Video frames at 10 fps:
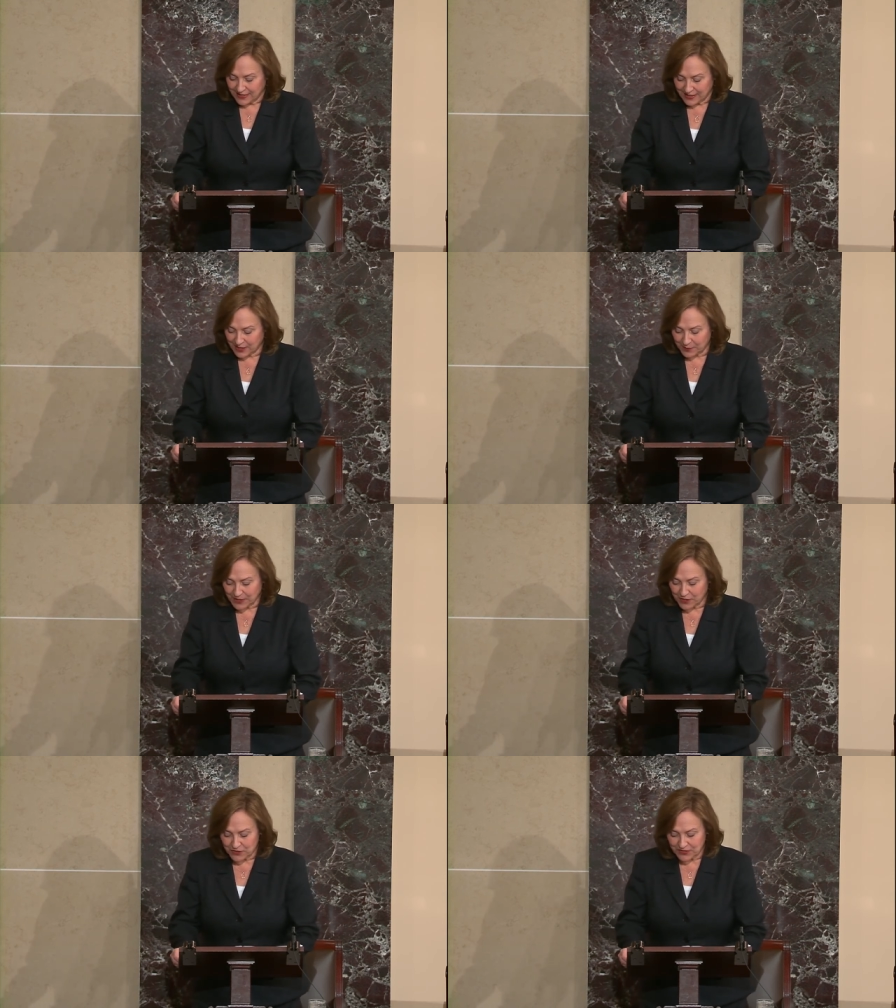It
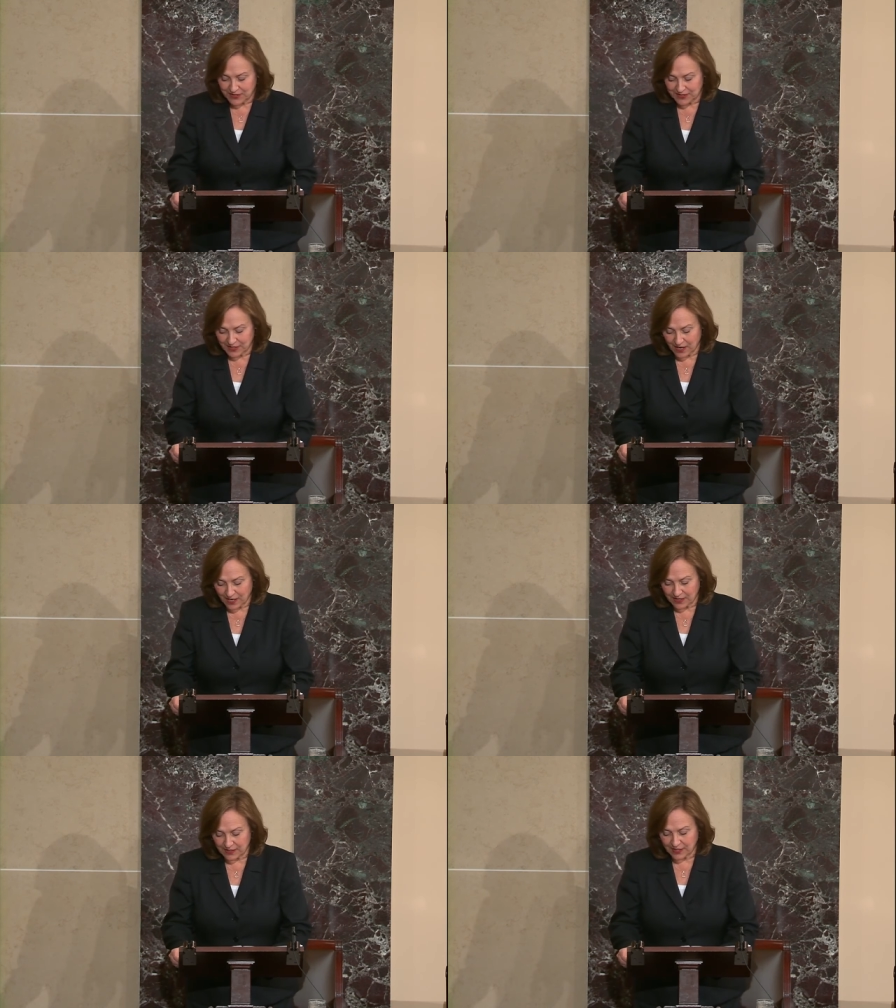appears
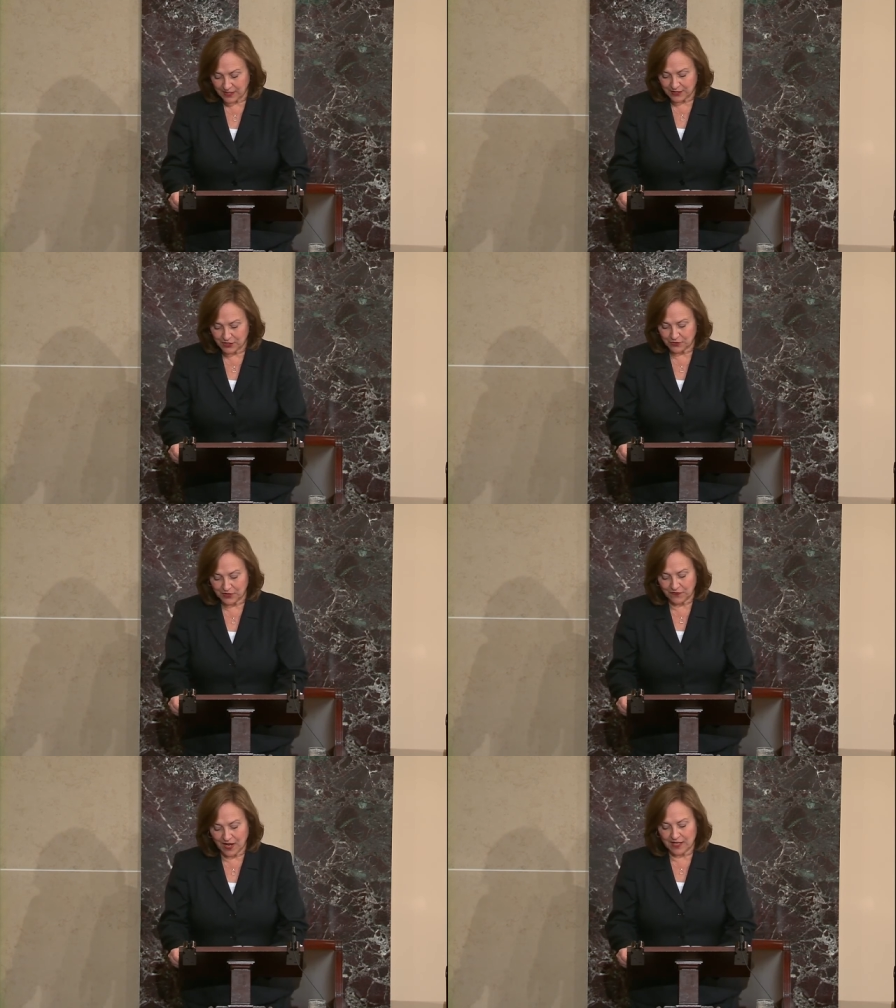designed to
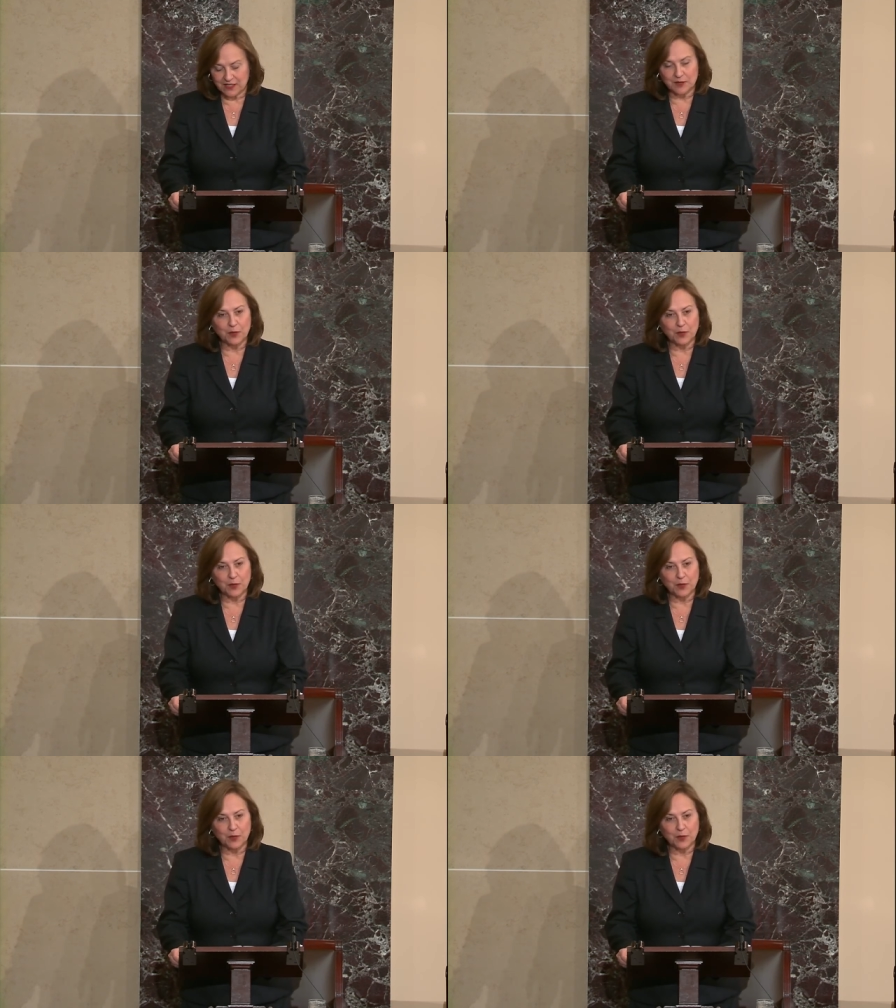advance